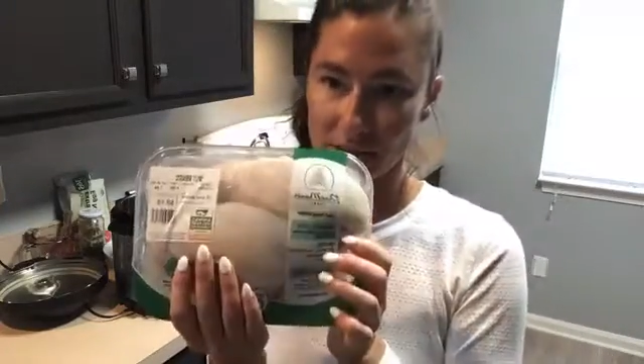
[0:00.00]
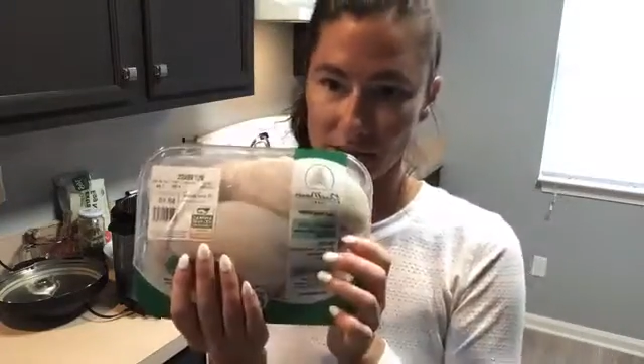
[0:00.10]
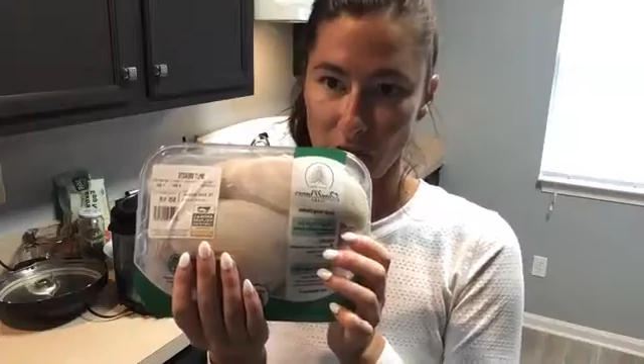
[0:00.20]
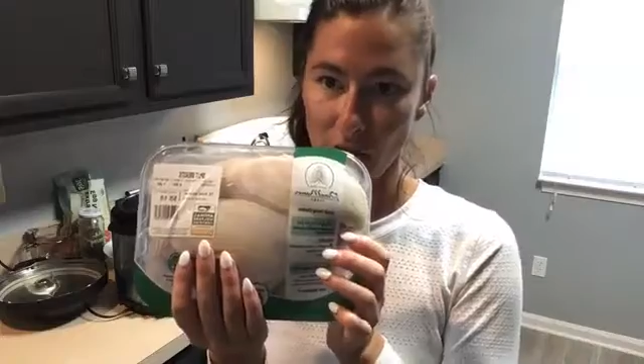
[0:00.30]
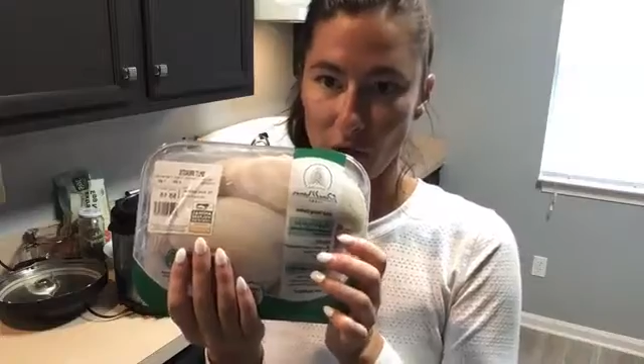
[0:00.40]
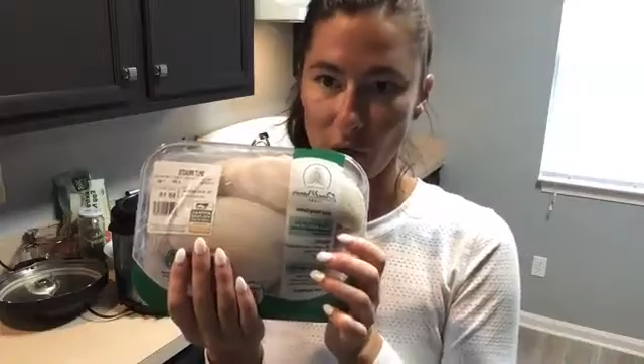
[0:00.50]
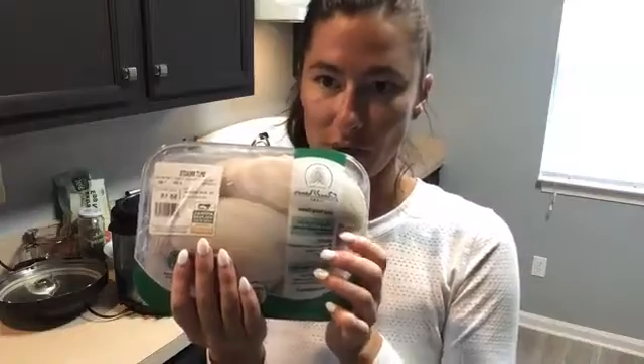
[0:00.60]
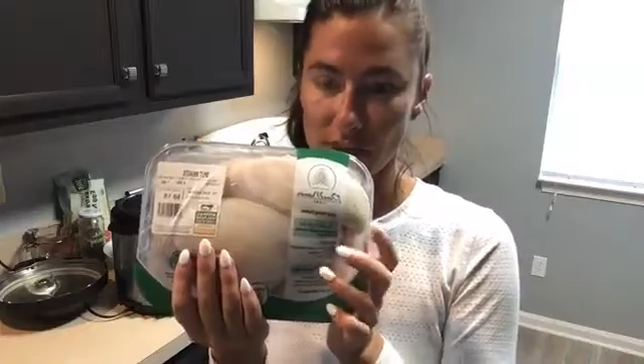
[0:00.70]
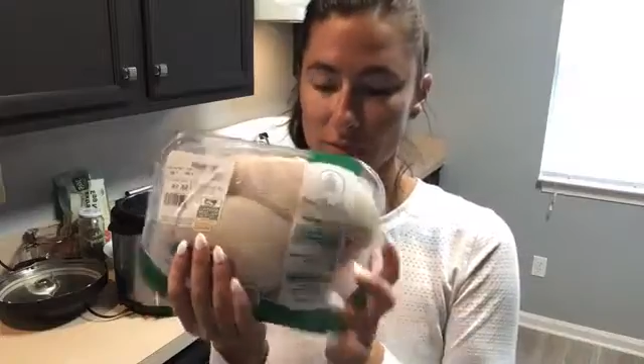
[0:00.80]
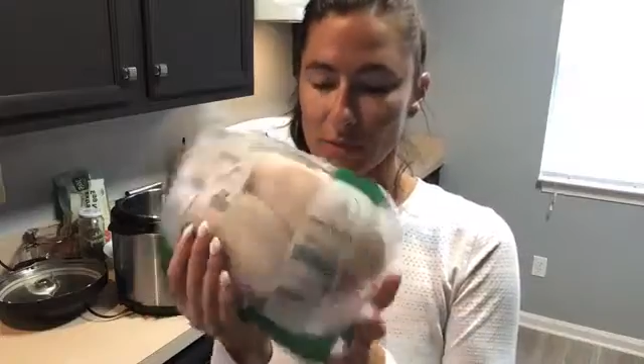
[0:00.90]
So
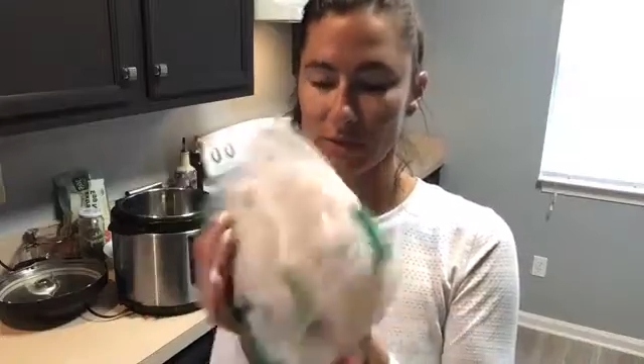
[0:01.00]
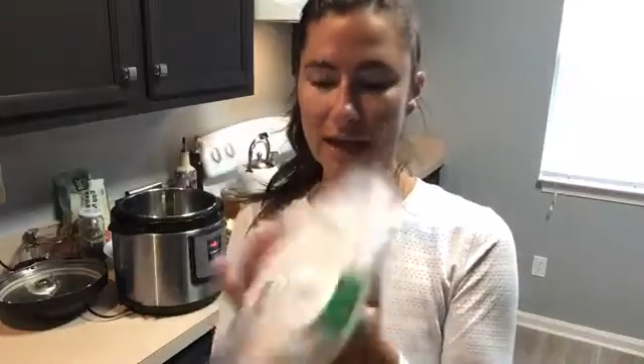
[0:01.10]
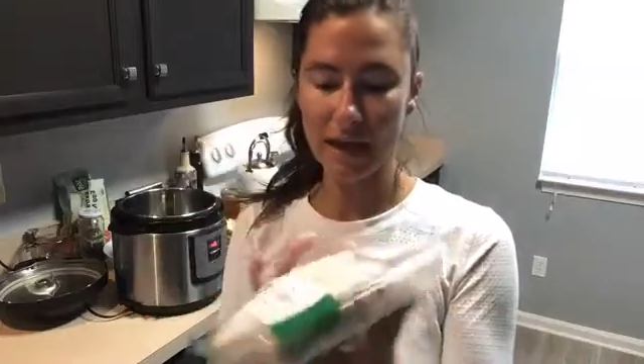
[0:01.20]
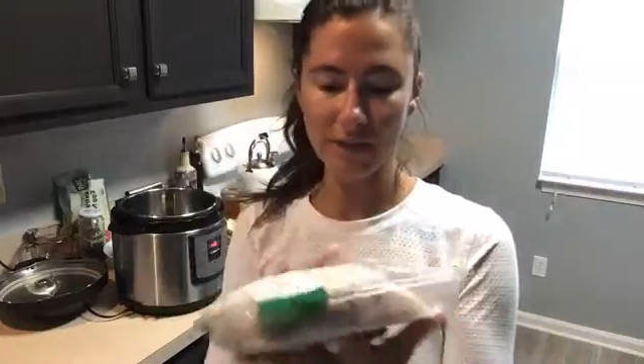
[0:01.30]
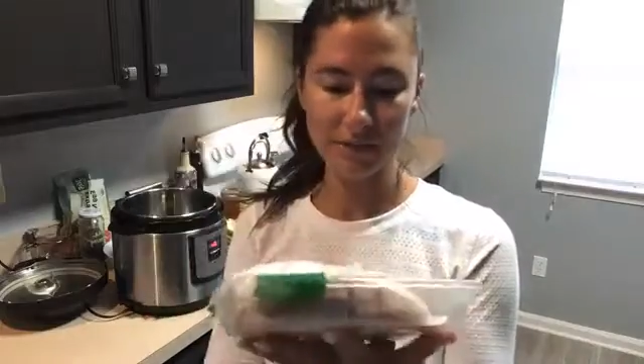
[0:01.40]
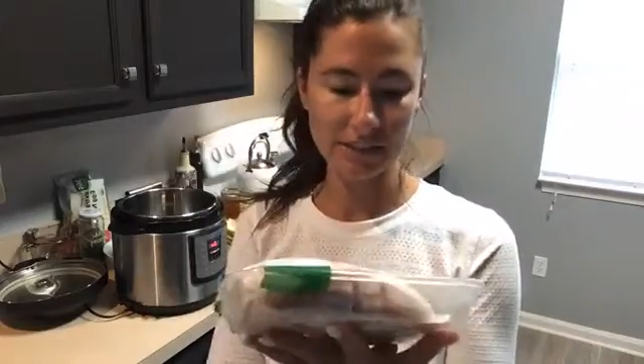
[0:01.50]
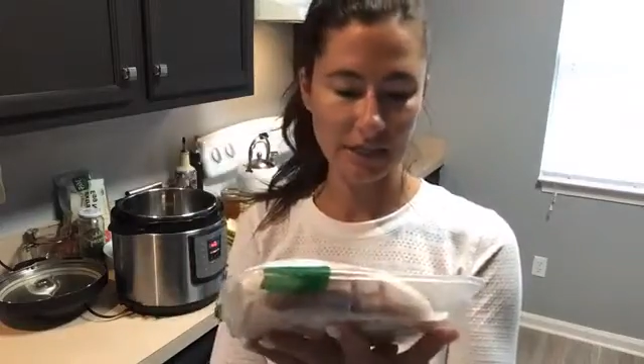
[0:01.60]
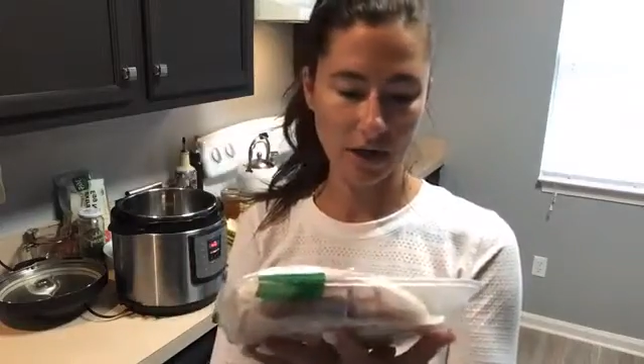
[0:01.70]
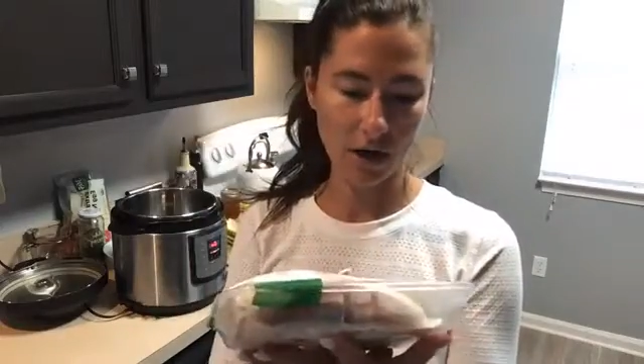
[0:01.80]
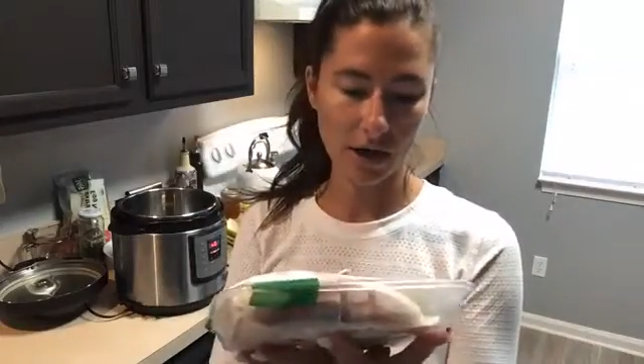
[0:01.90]
these ones have the
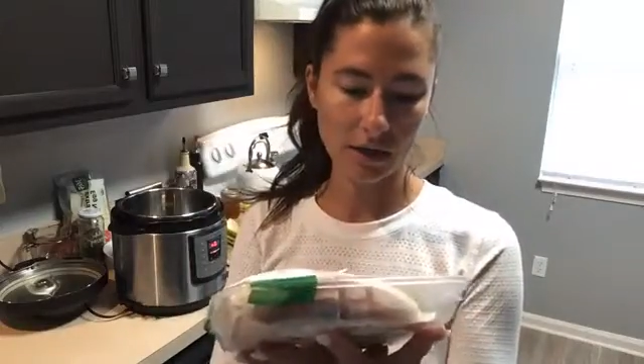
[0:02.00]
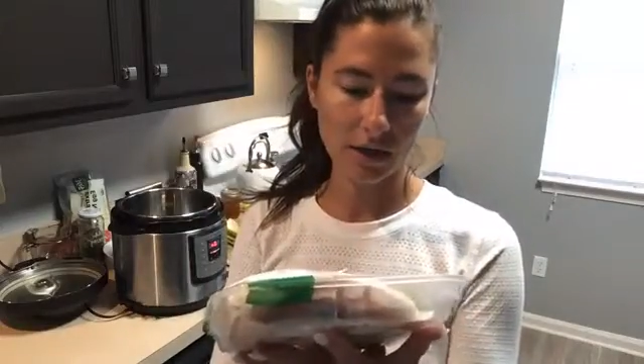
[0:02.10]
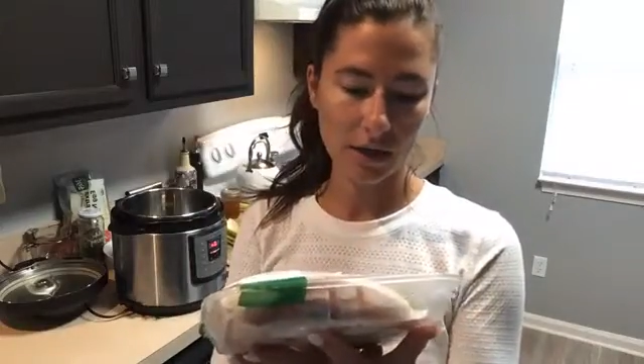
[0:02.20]
skin on.